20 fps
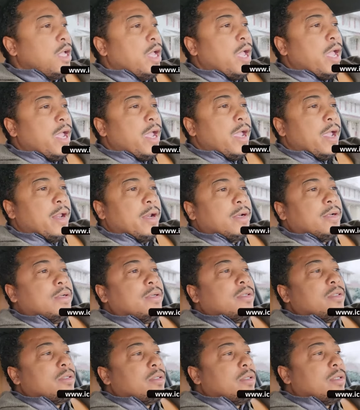
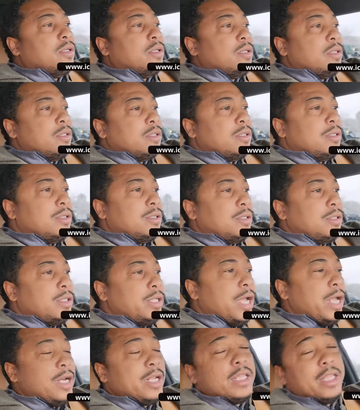And
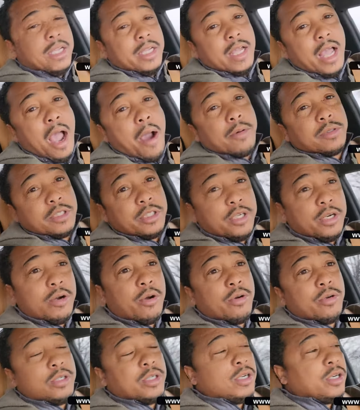technically, I was a year
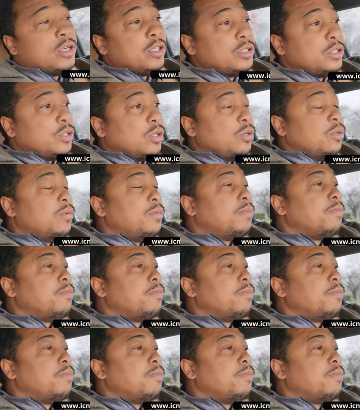older than her, so